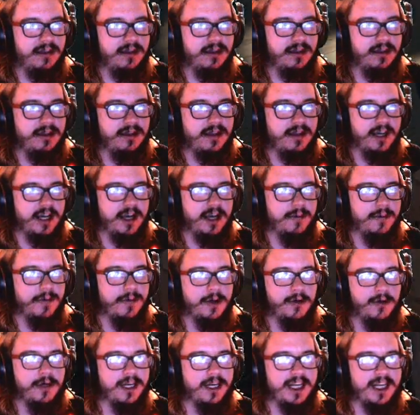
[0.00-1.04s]
the
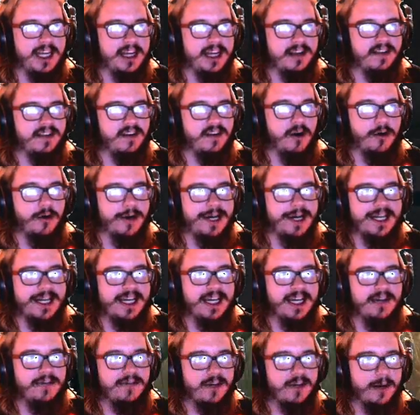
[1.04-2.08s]
community has already
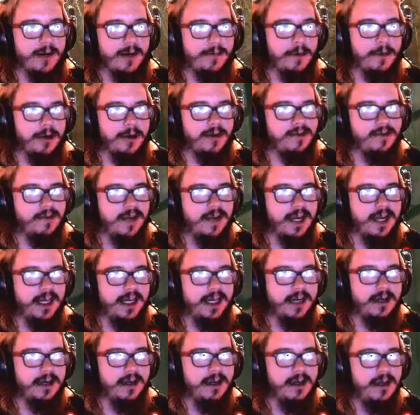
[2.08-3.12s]
given up on
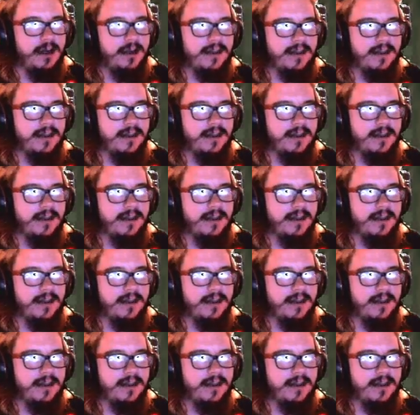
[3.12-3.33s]
Stadia. The